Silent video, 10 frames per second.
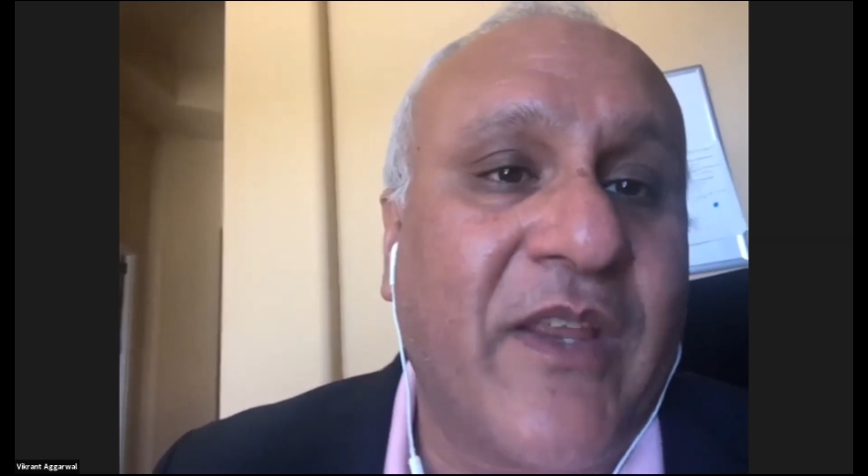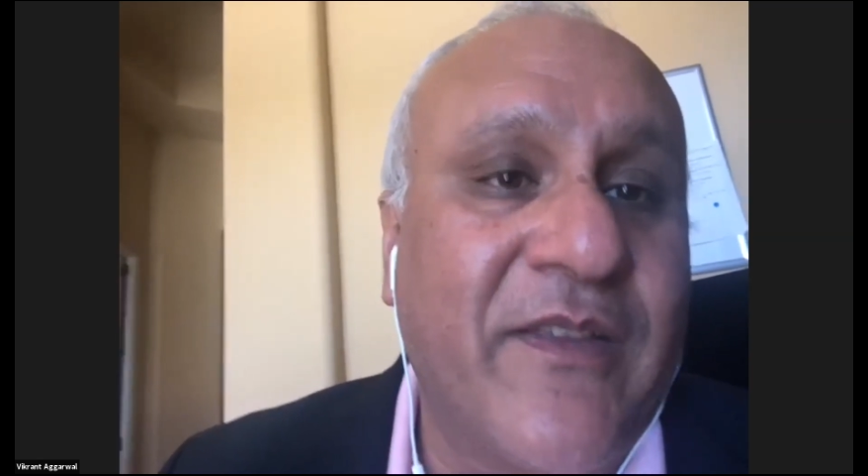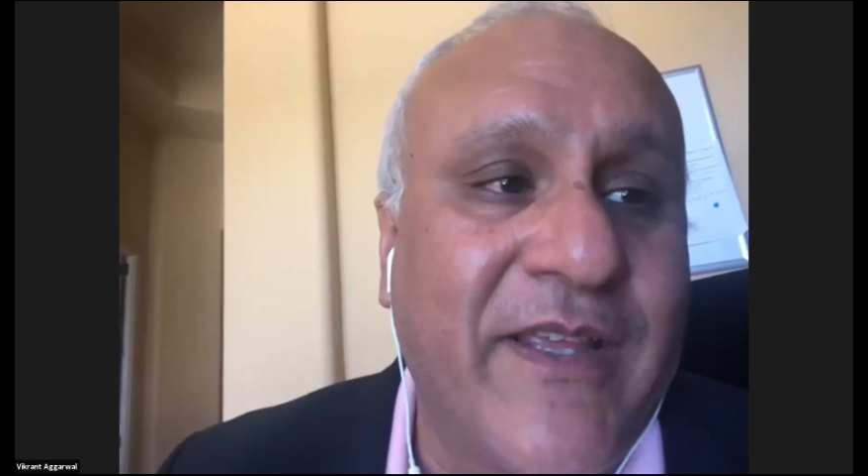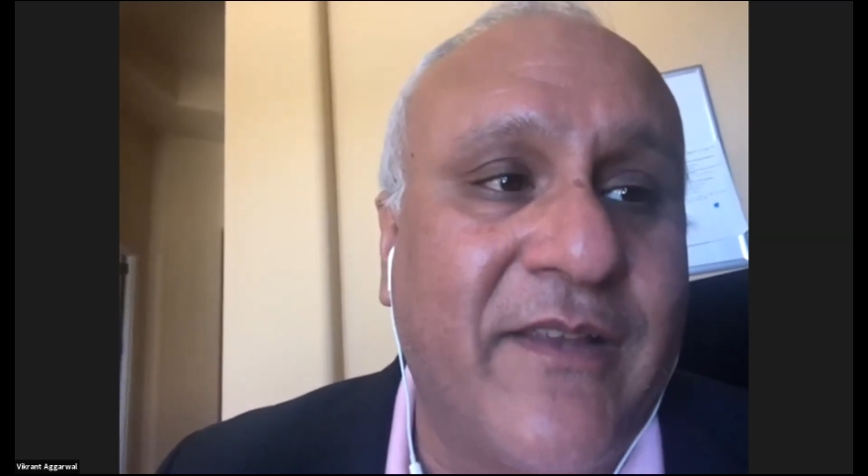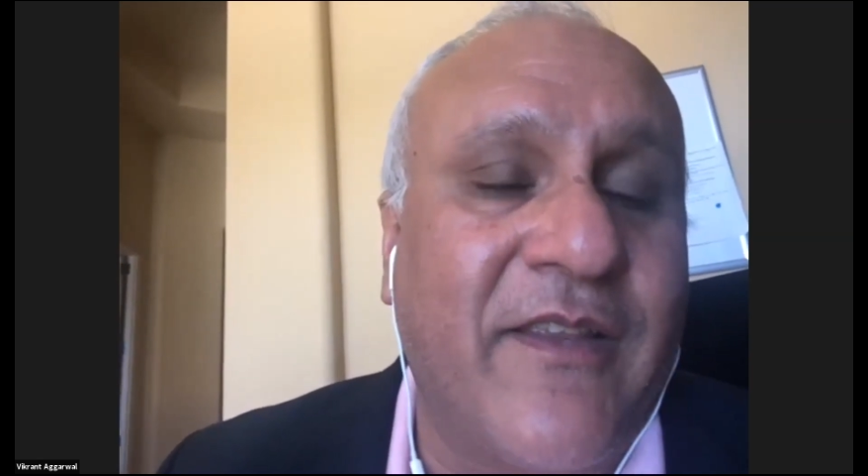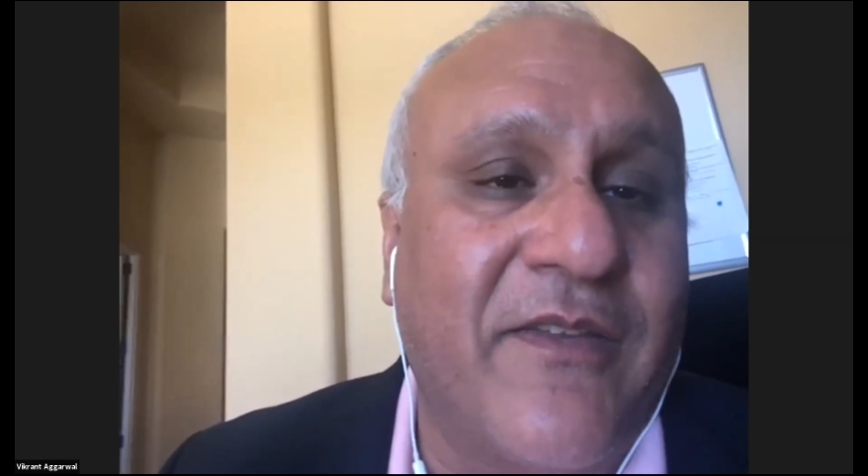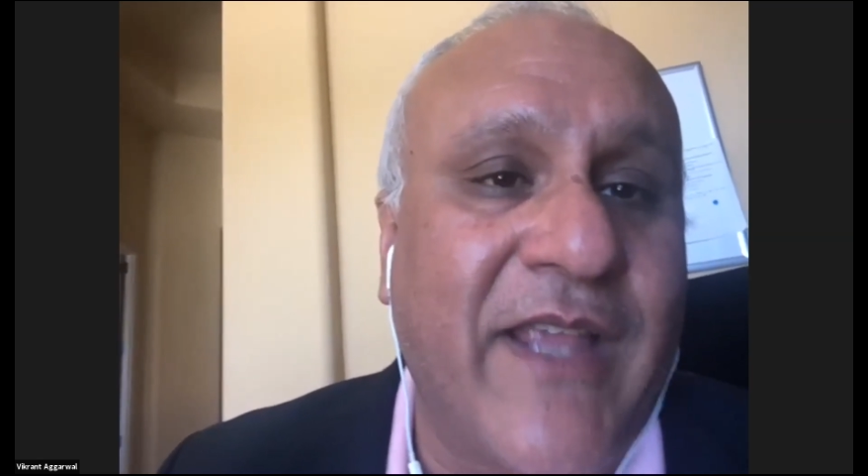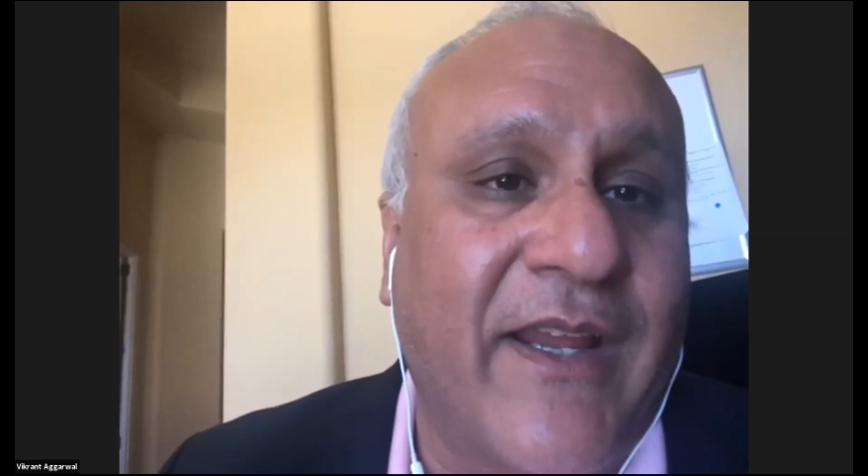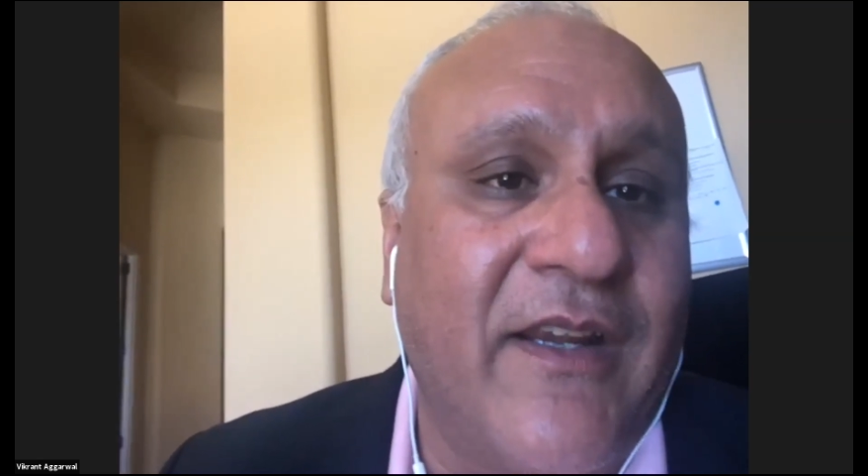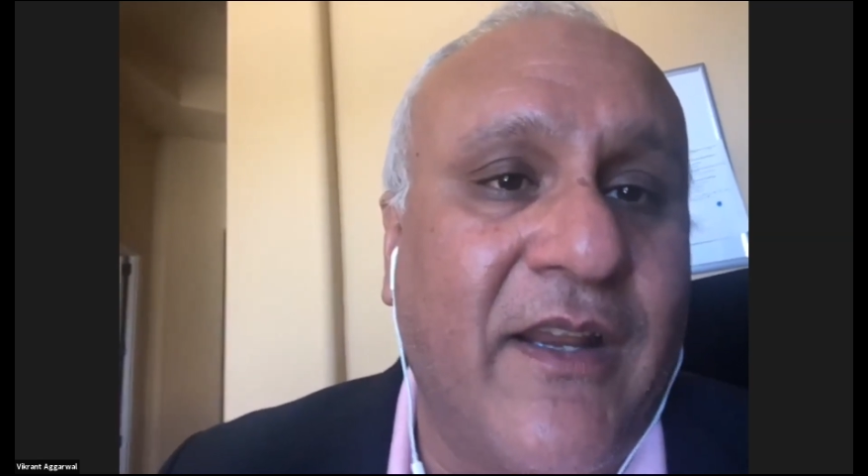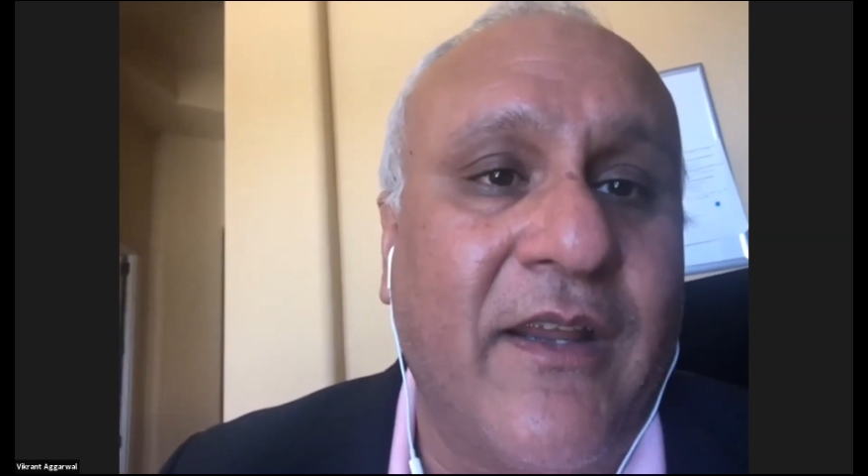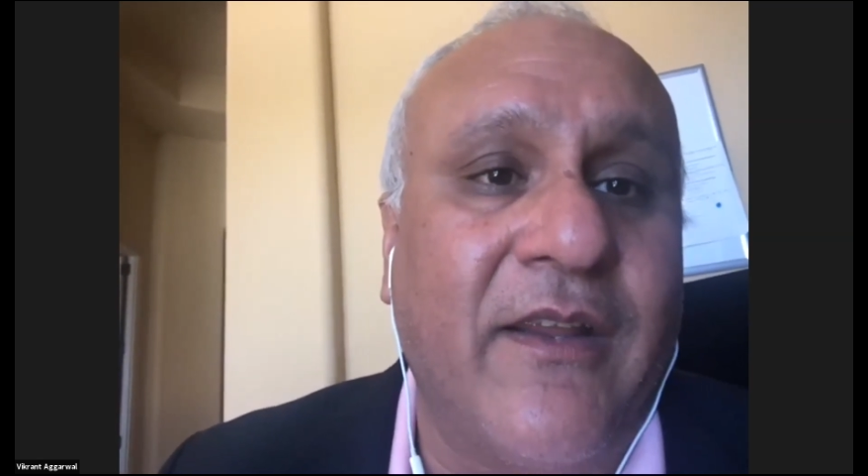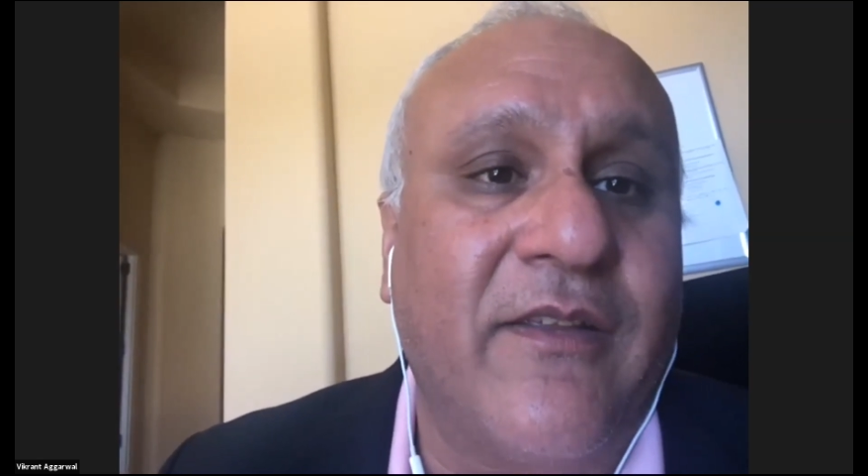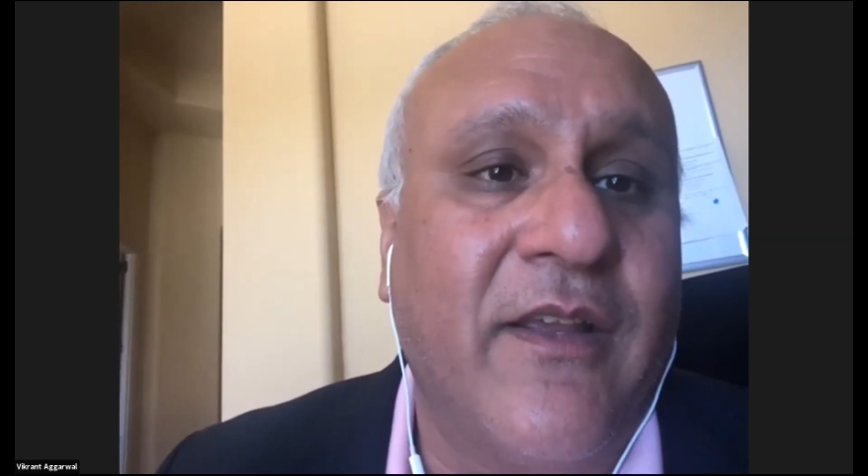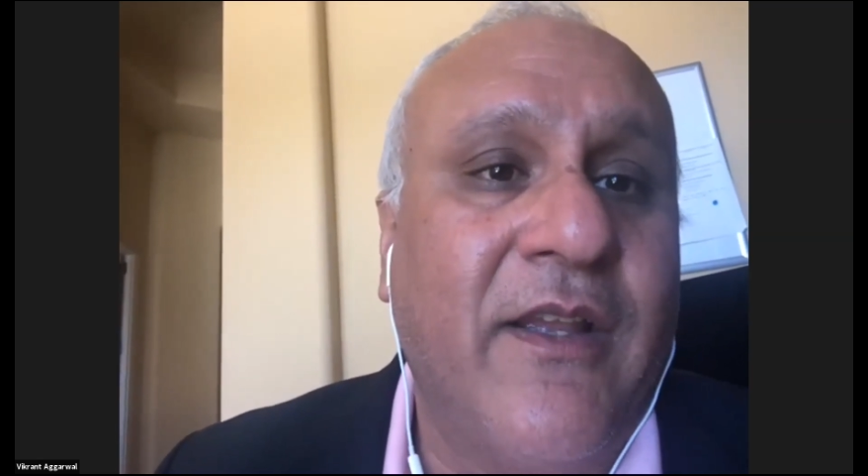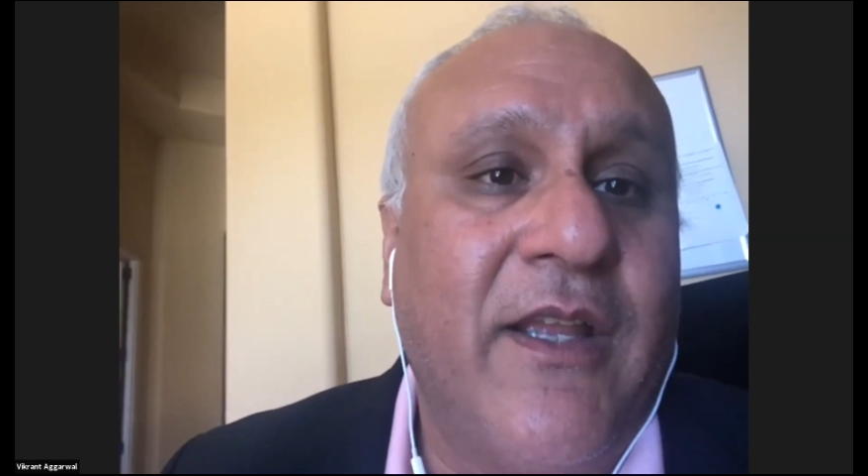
So the second is,